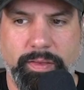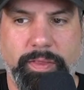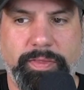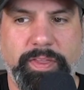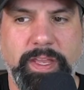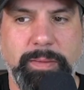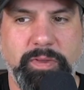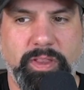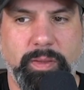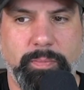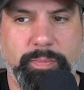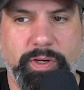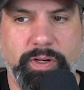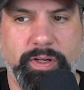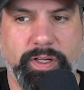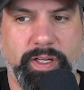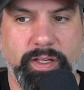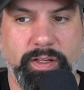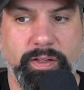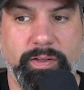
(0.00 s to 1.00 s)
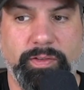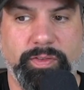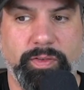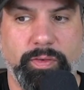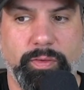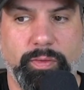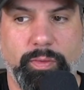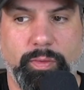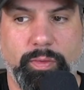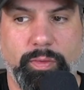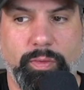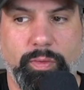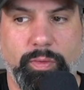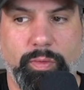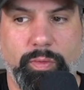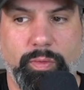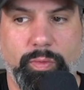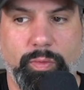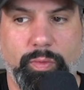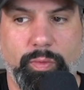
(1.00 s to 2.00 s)
theme of the book is
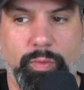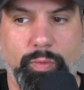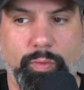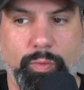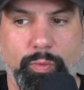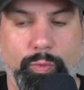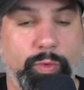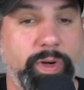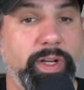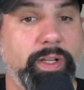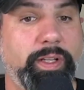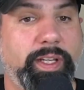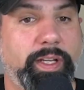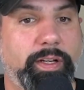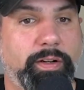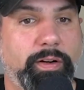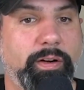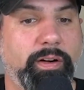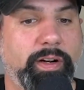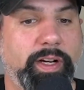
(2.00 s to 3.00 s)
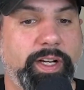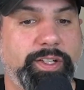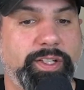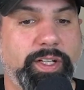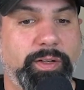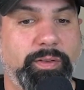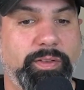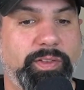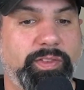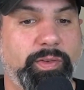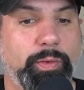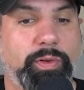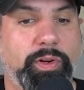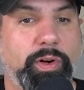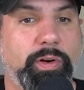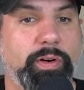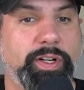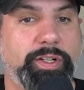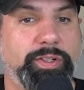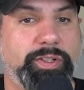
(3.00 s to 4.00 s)
really courage. And so
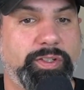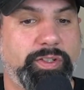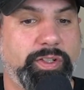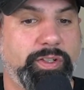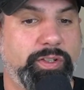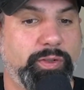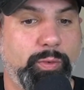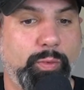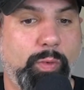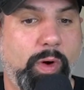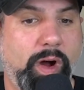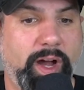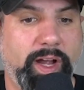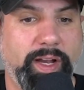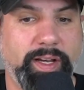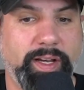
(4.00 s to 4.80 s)
courage to do what